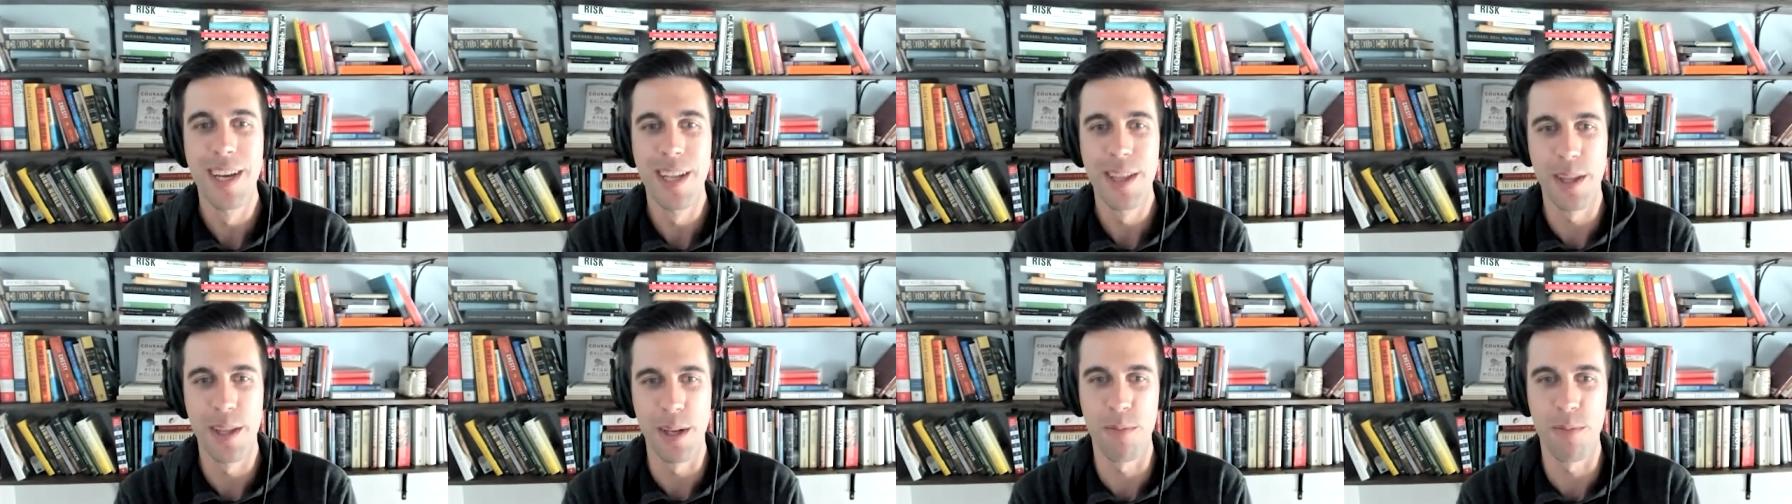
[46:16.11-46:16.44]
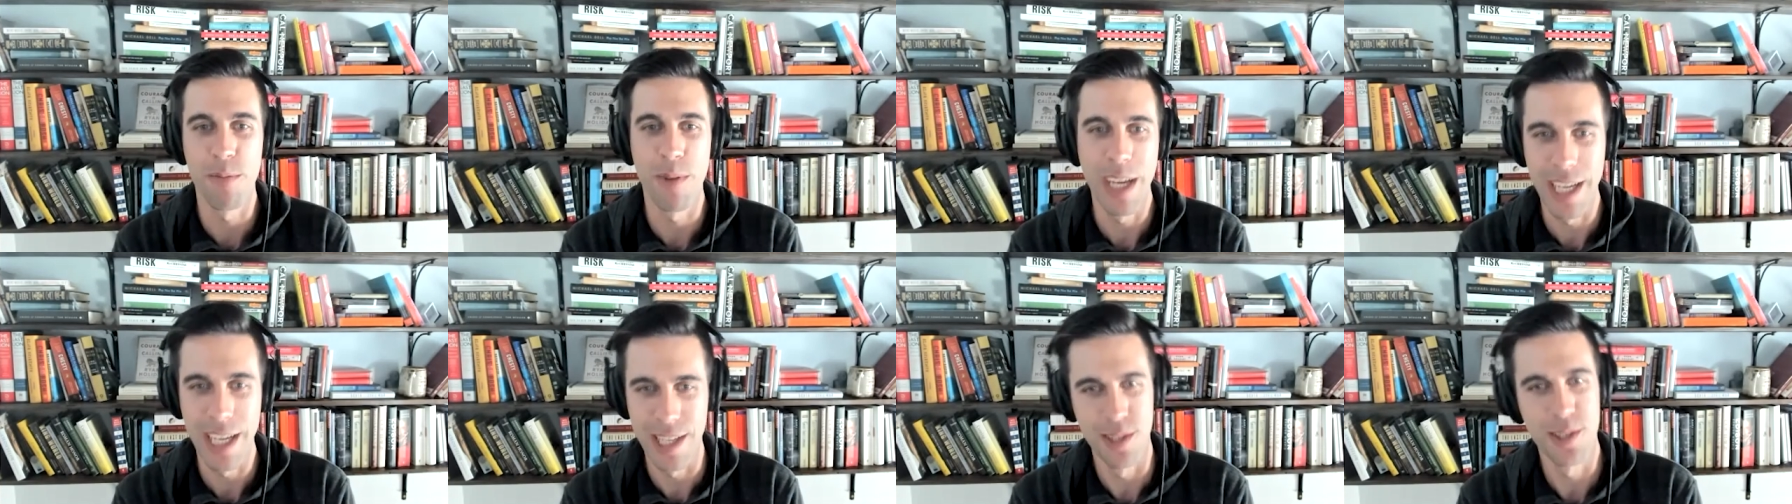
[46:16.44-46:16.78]
their
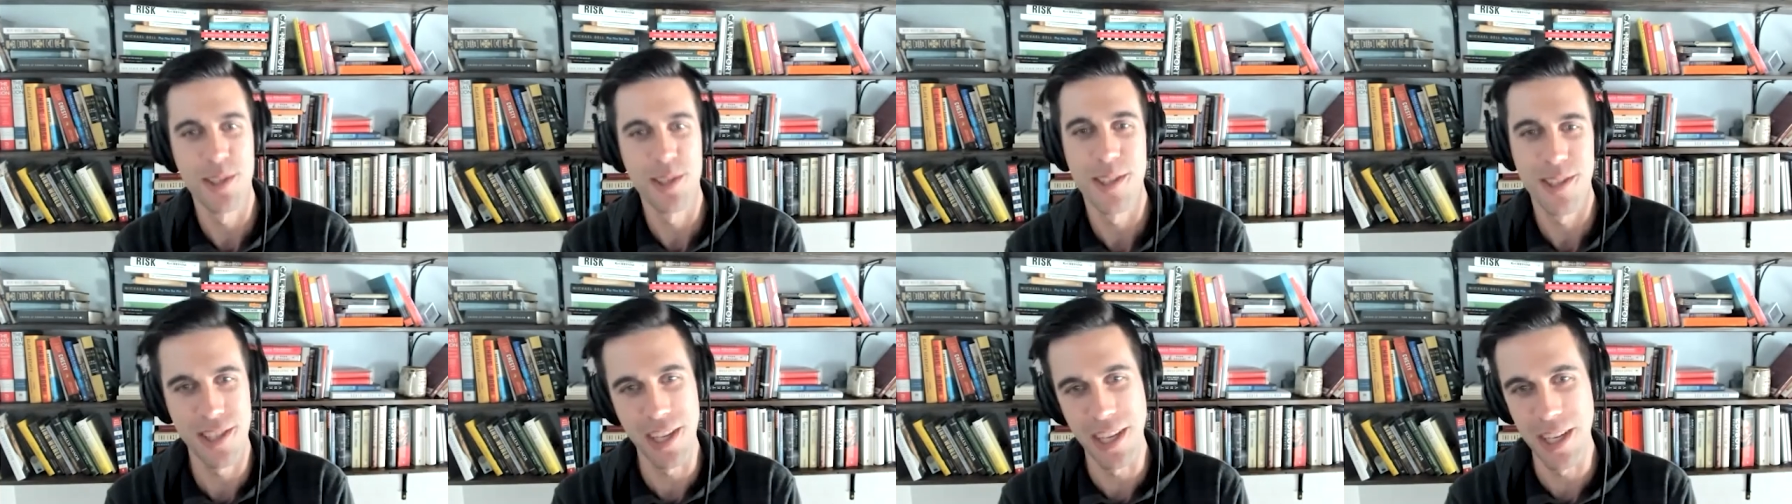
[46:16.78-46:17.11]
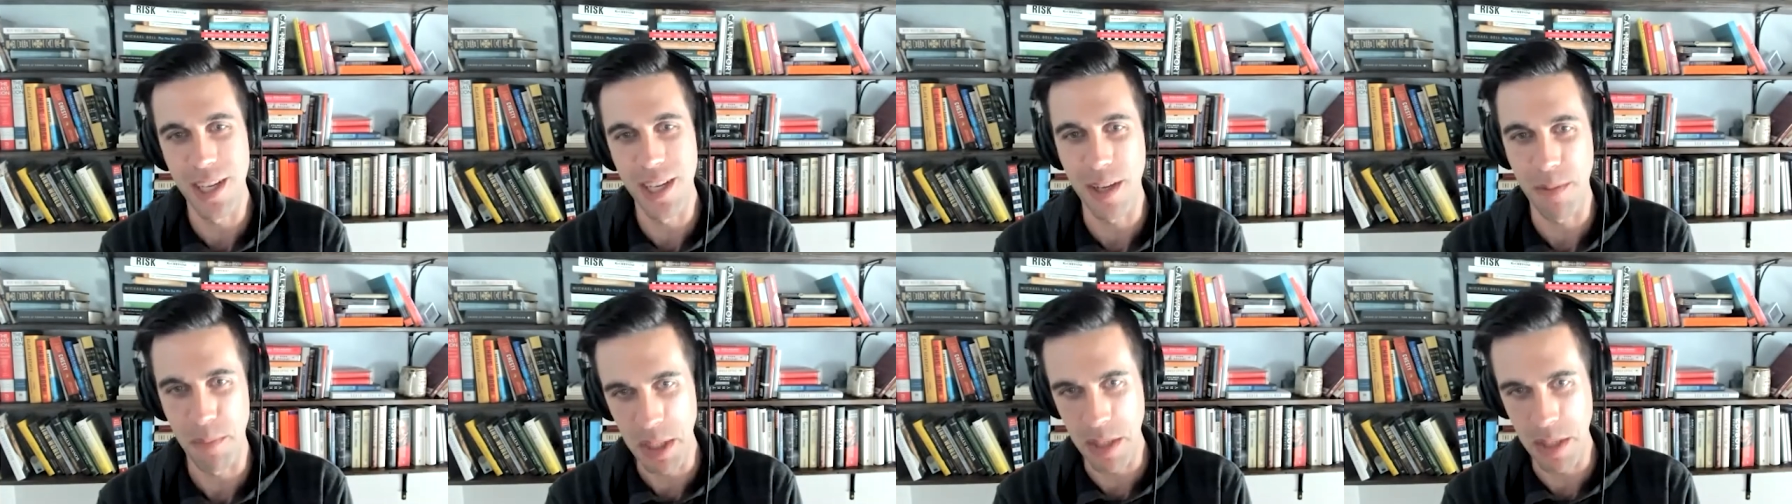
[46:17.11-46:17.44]
fans
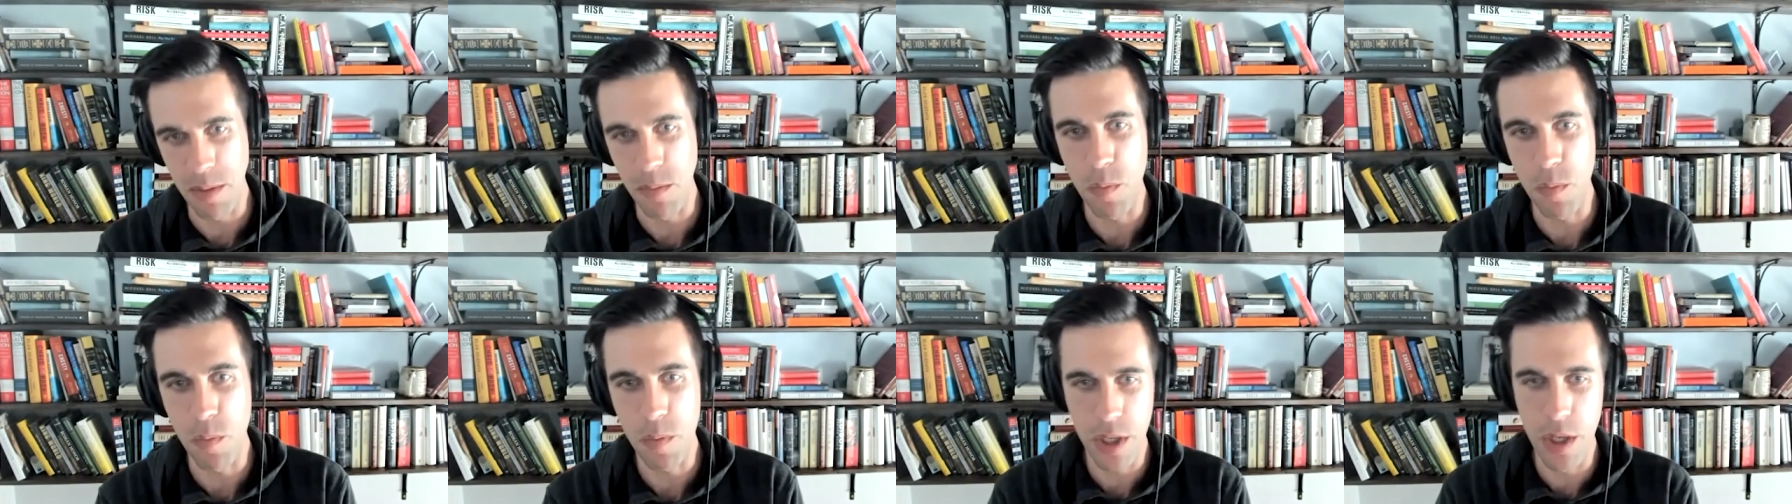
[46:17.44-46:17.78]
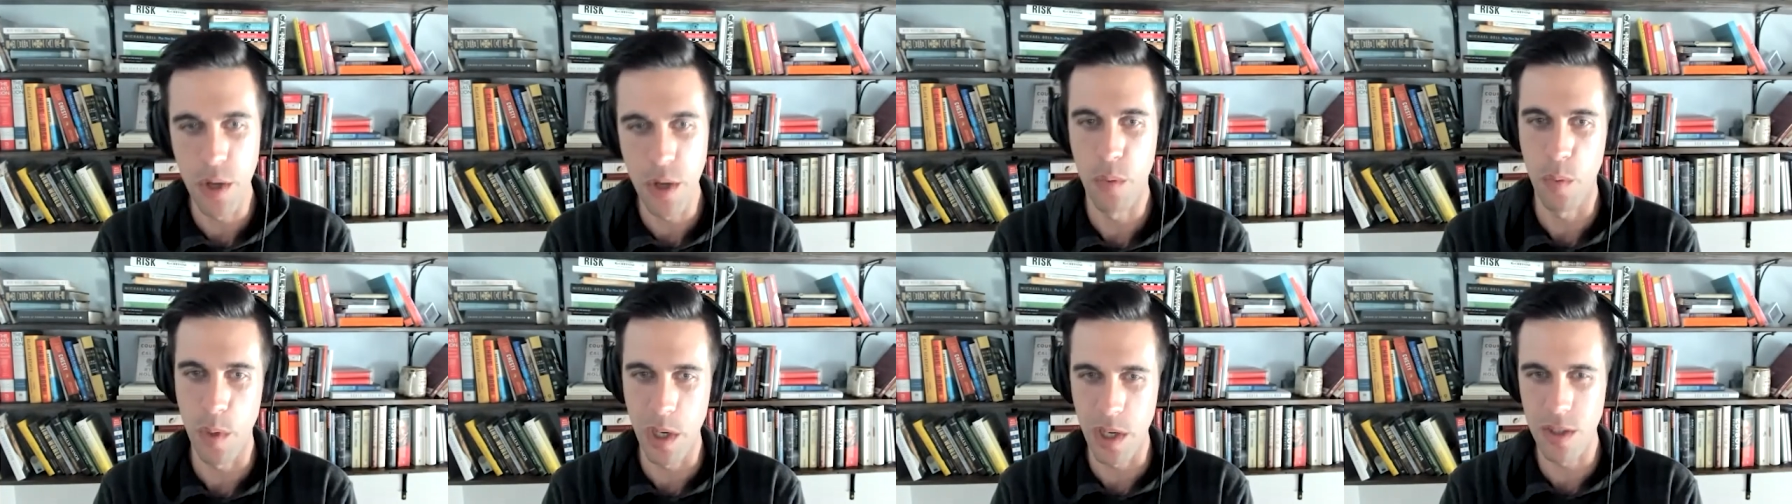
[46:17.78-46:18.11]
sending me you
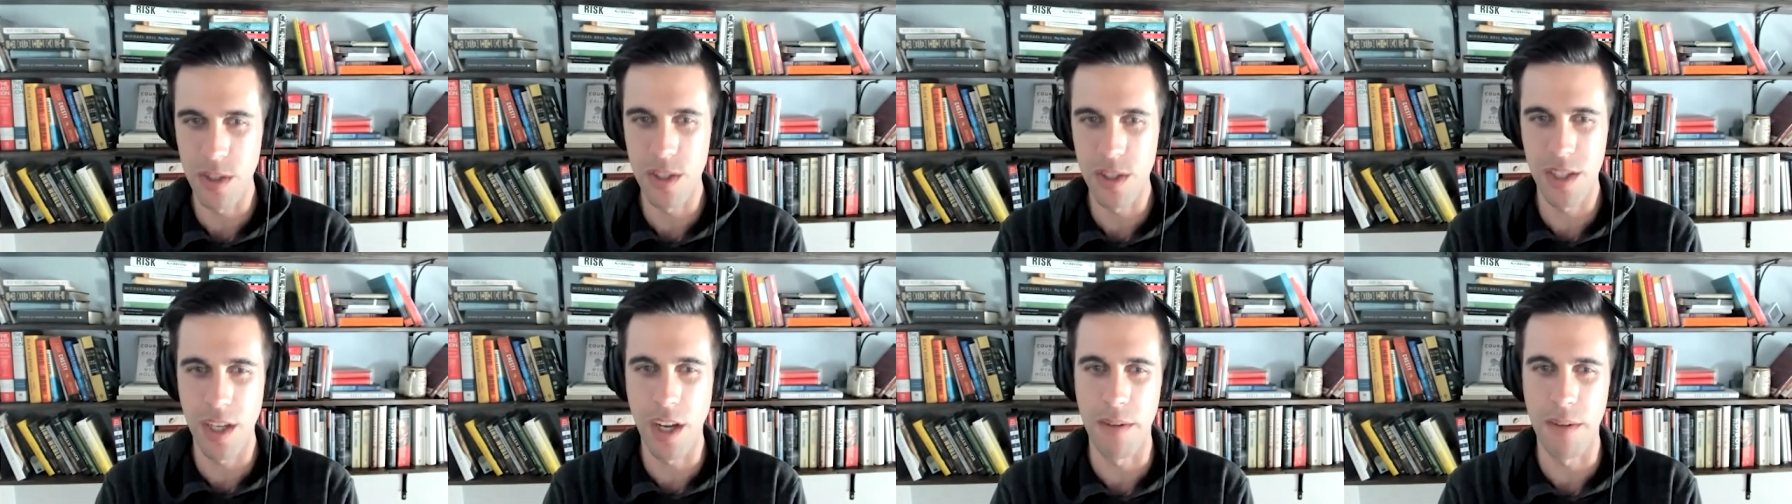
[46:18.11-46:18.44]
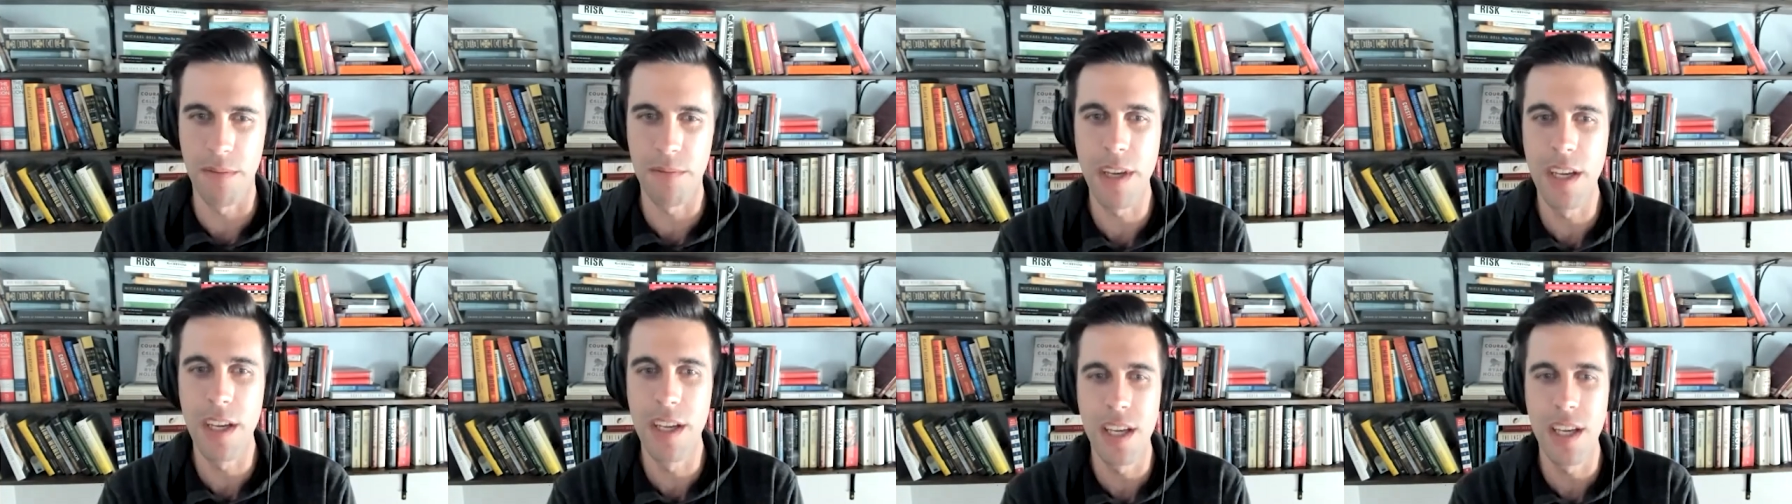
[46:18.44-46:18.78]
know weird stuff
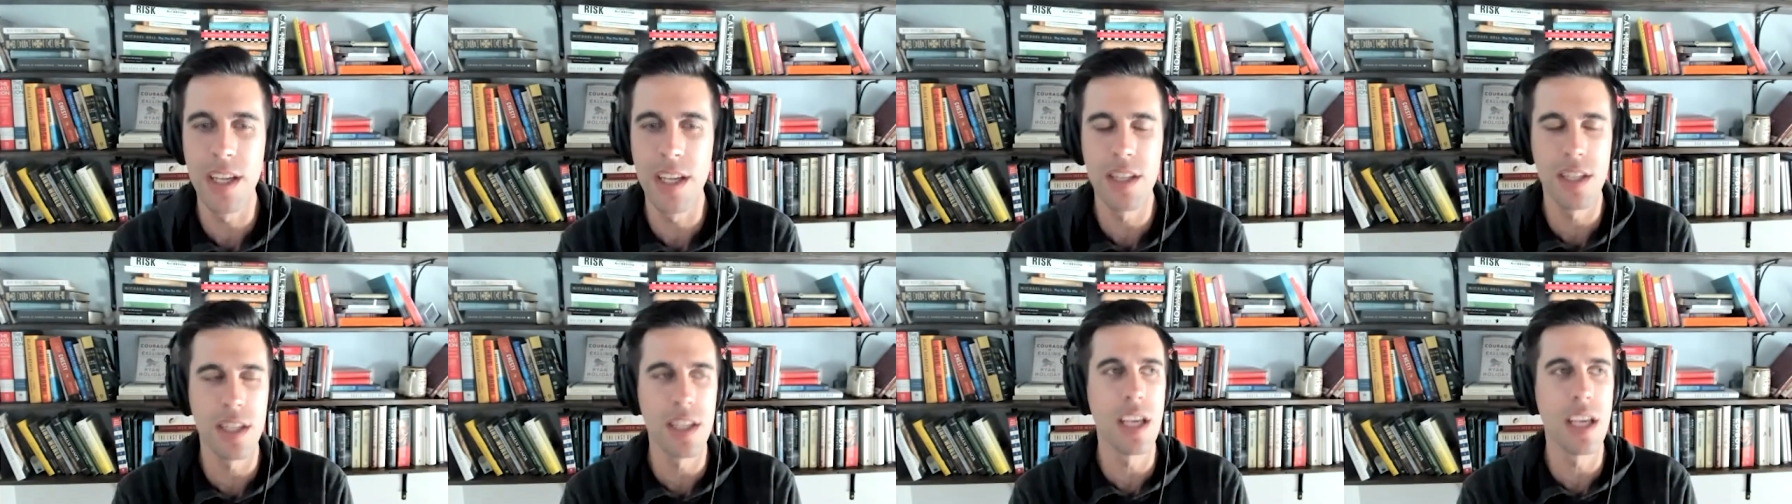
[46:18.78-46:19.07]
it,